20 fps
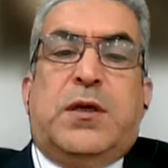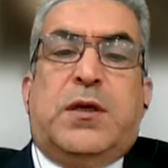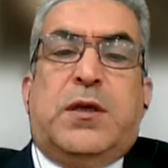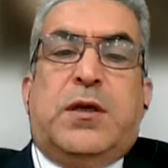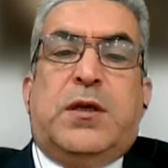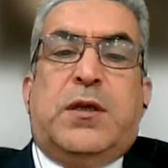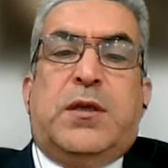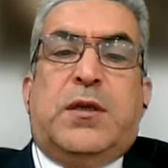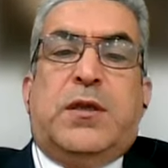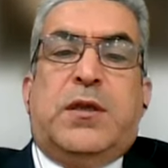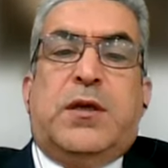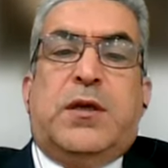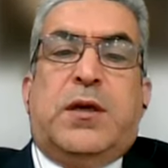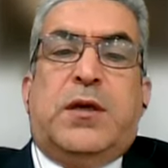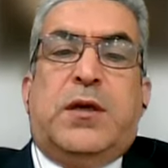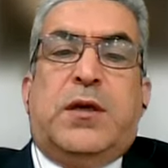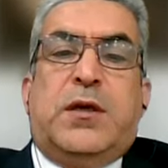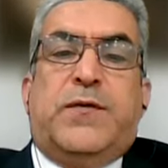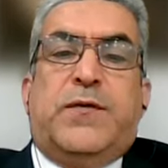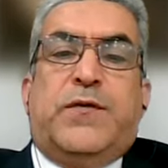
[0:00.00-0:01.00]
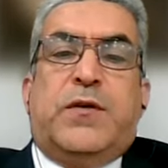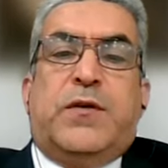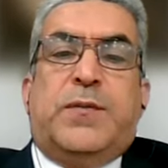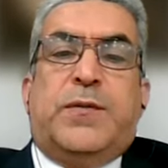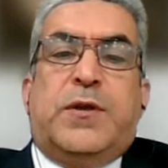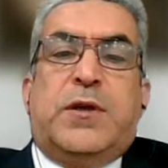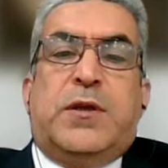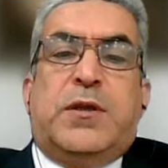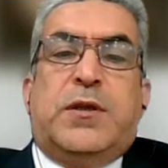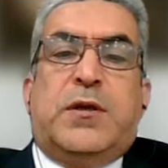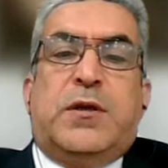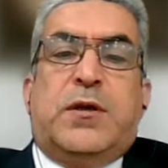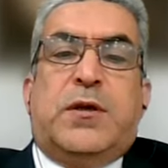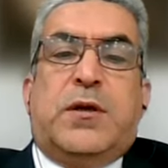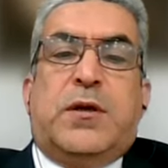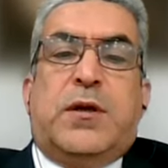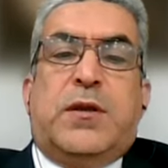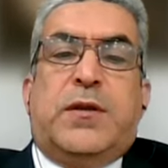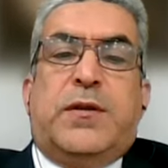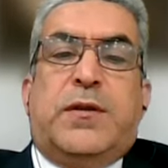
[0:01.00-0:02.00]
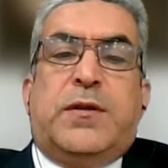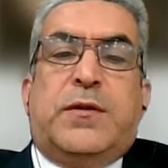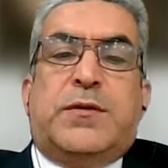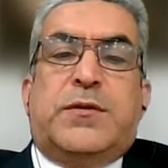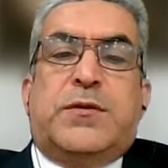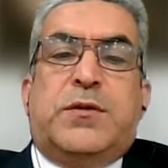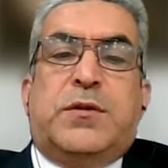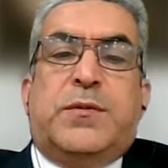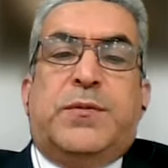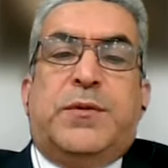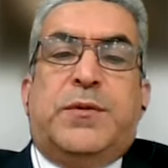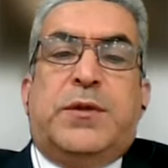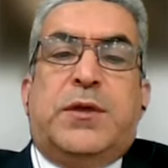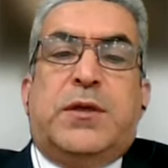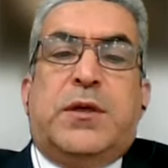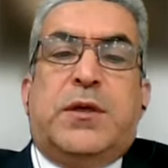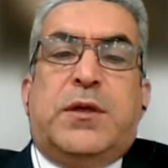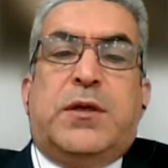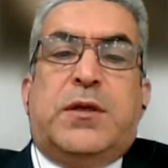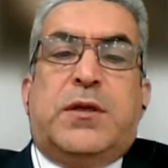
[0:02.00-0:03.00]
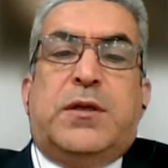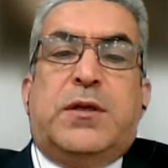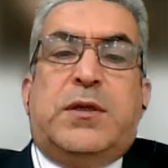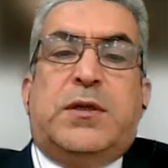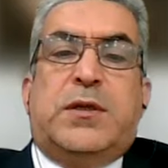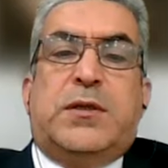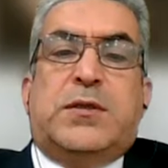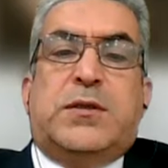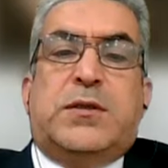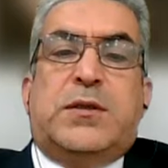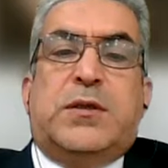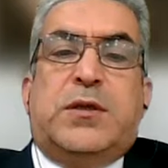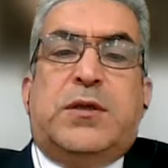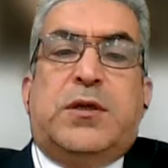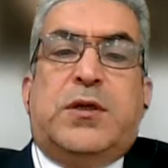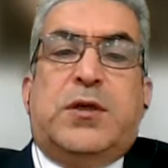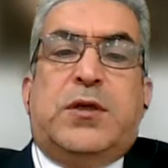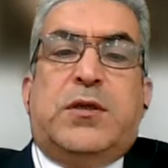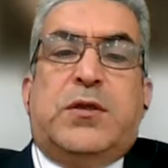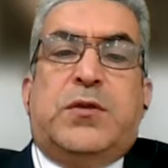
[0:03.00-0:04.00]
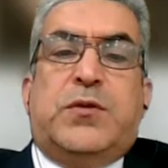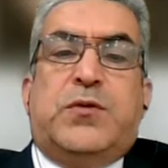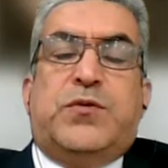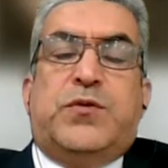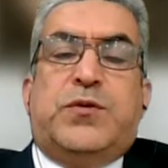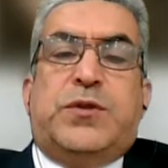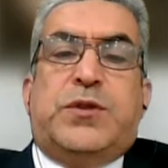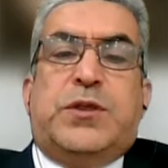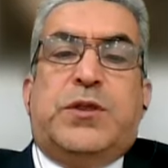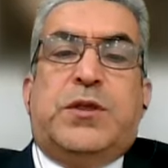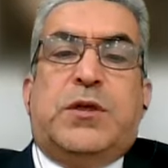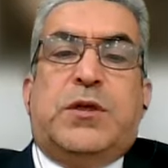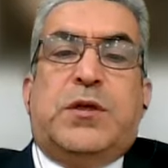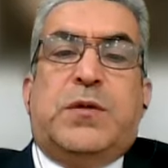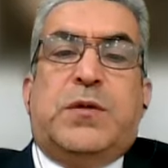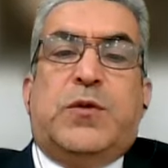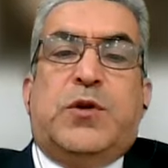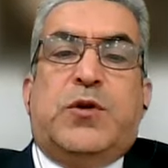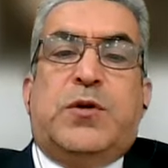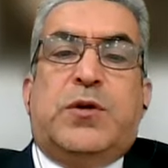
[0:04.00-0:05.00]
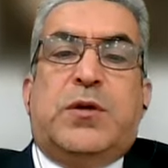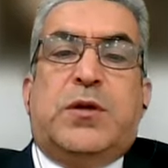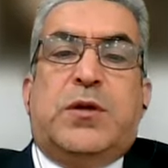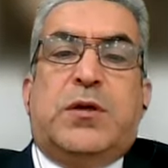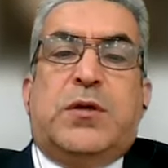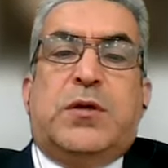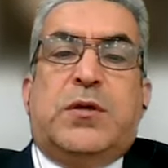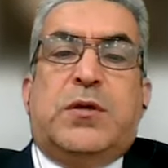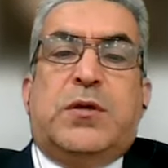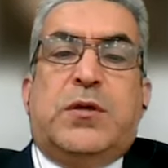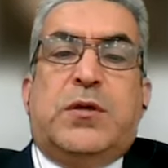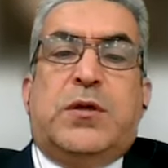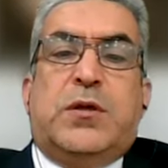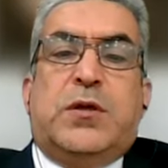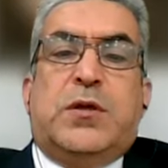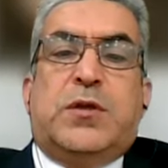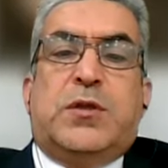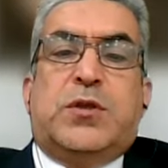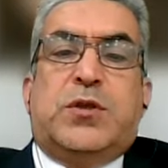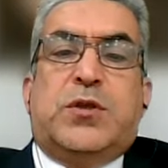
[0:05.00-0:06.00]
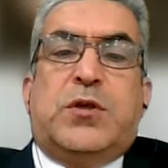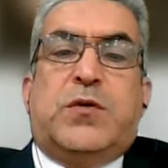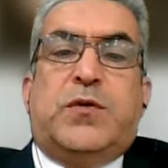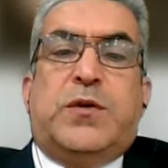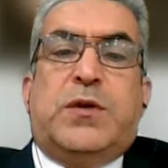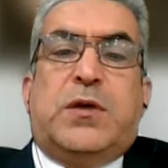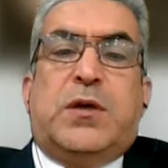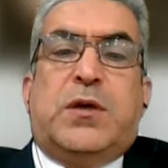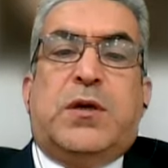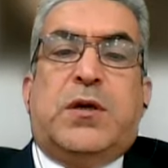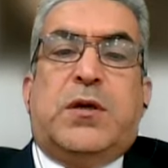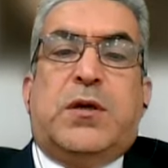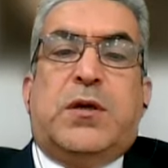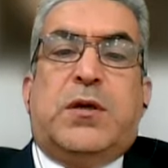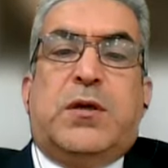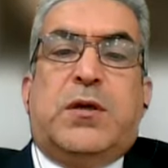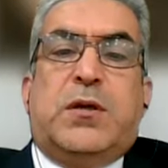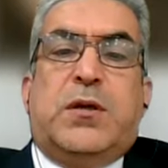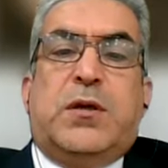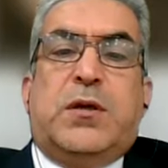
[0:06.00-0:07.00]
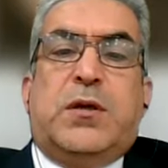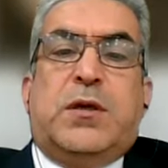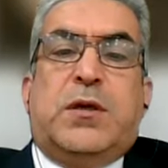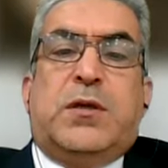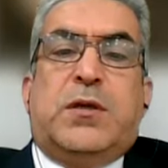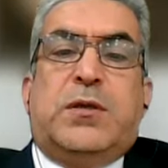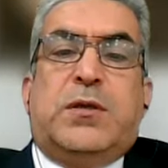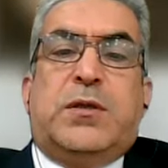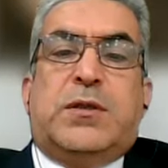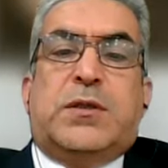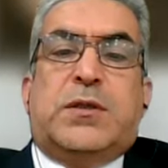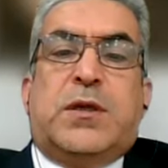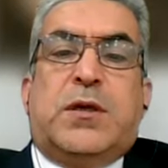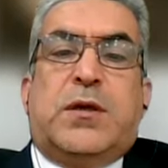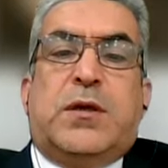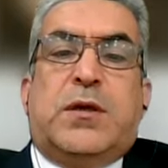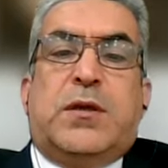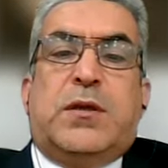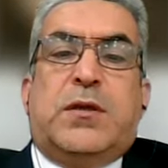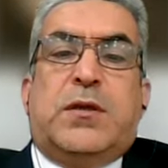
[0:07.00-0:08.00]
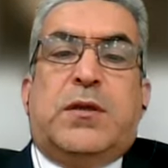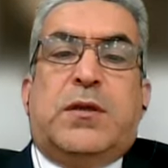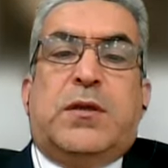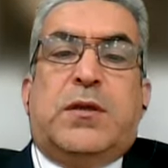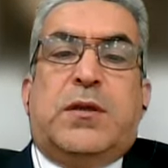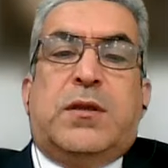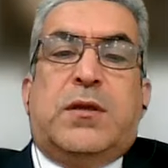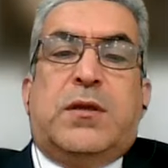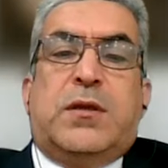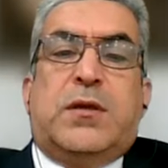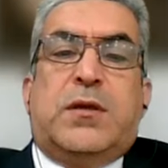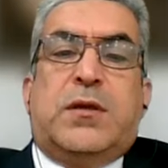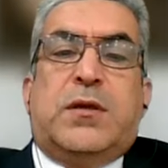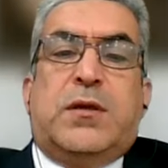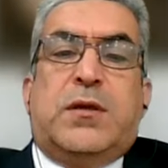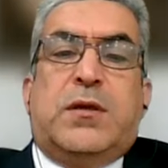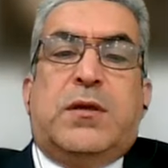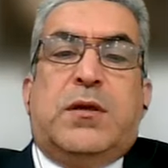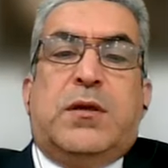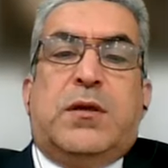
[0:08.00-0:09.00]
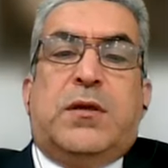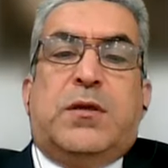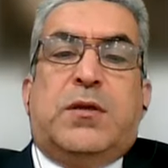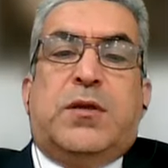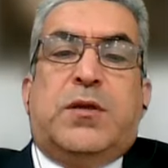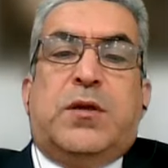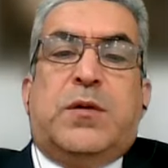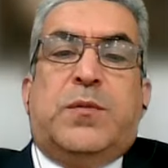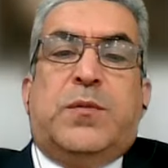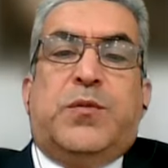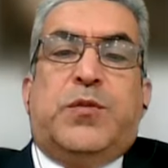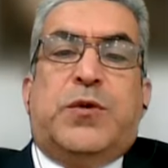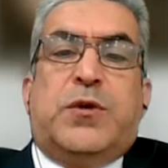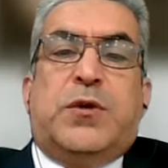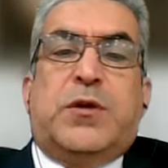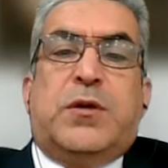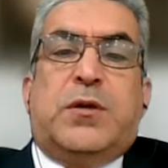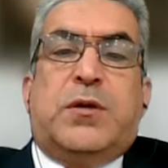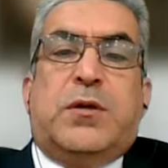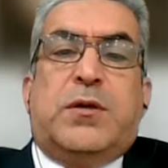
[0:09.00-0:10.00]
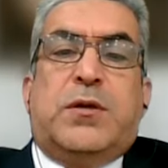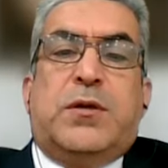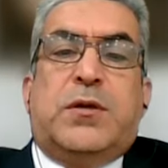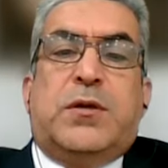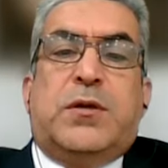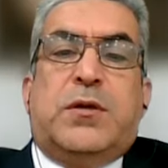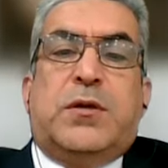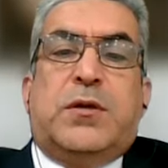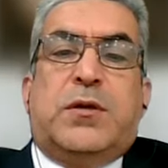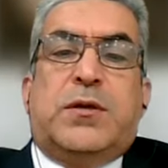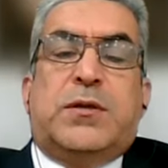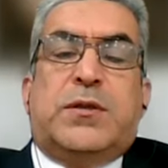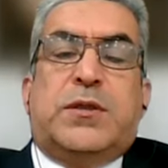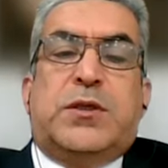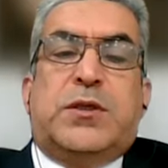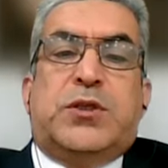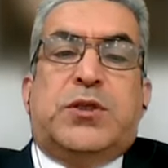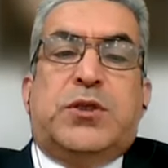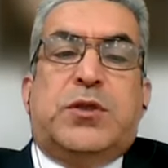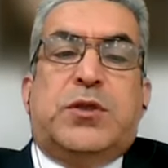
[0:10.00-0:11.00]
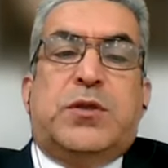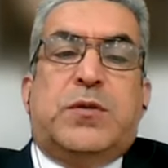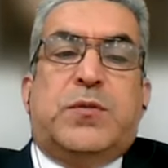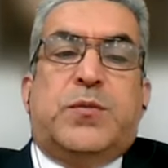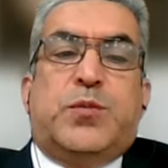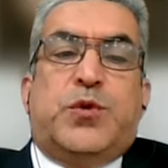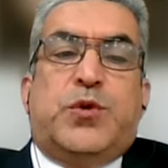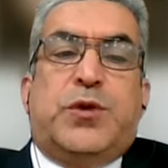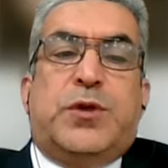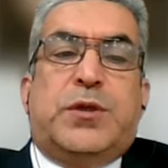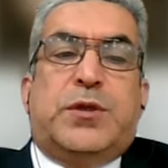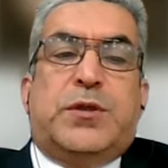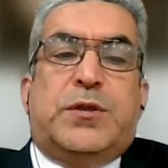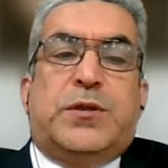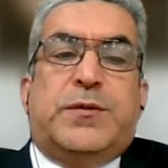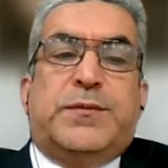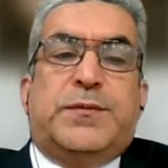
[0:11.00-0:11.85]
and the line from the lateral canthus should be at least 2 cm longer so we can decide the temporal recession point.